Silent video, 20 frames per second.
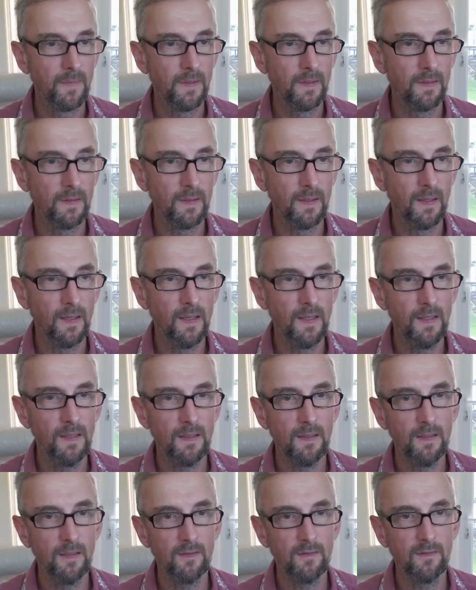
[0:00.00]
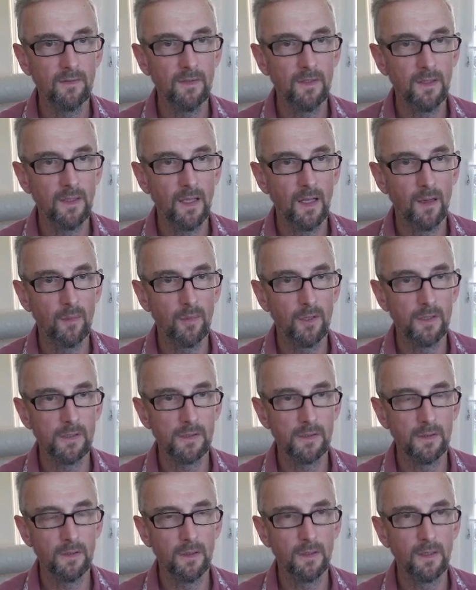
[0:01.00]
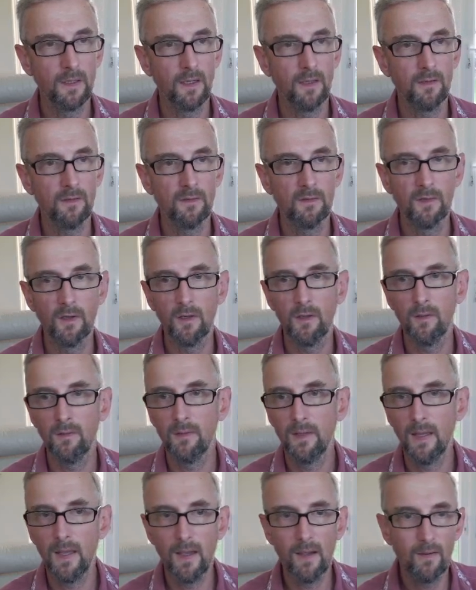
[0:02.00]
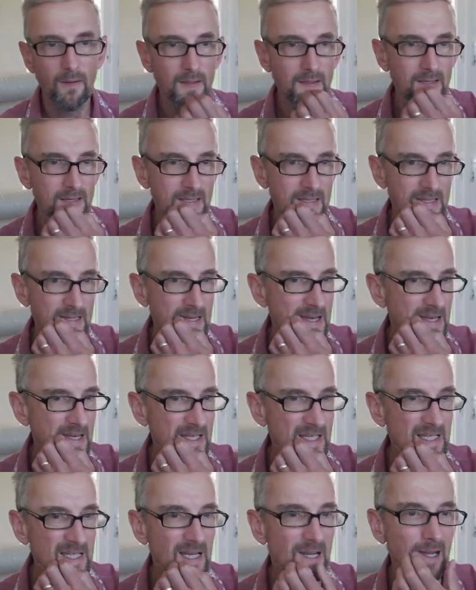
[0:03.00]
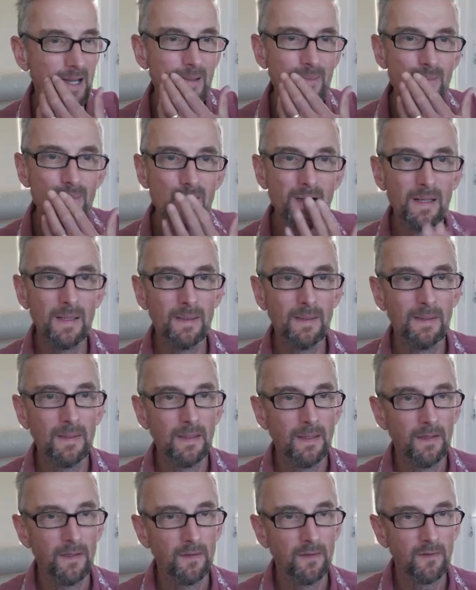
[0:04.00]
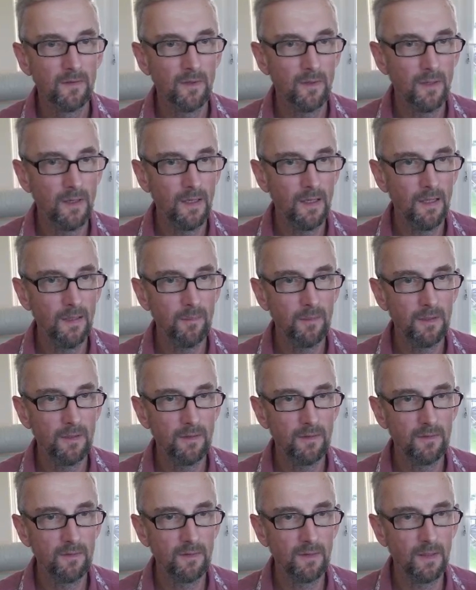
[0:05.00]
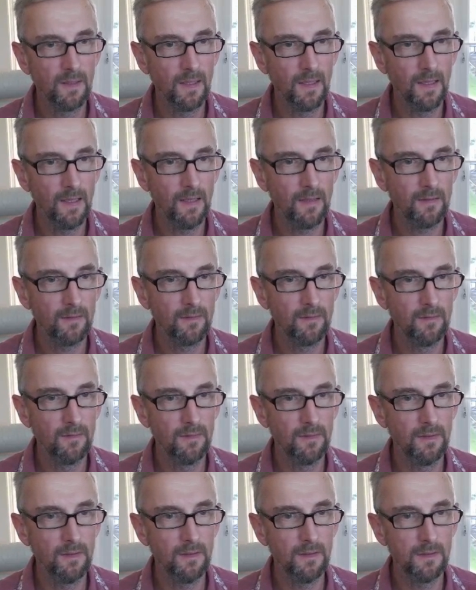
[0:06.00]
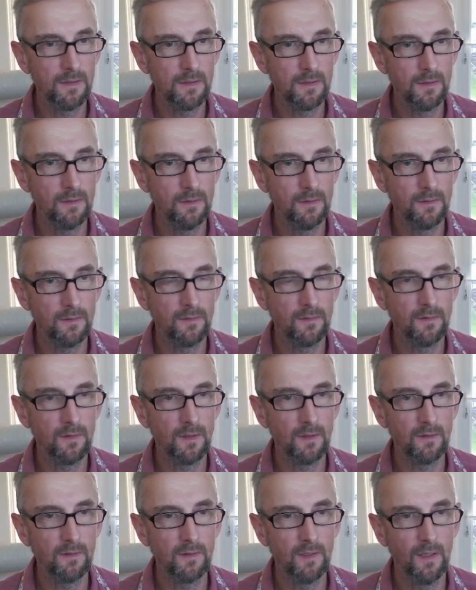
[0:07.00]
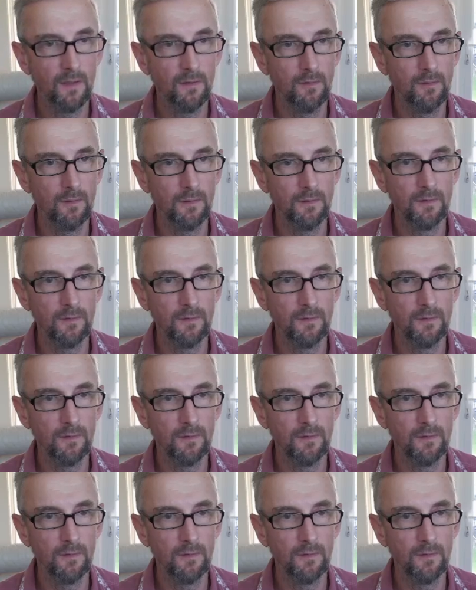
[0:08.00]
Okay, ESC calibration. Okay, so now ESC type. So I'm going to select D-Shot 600.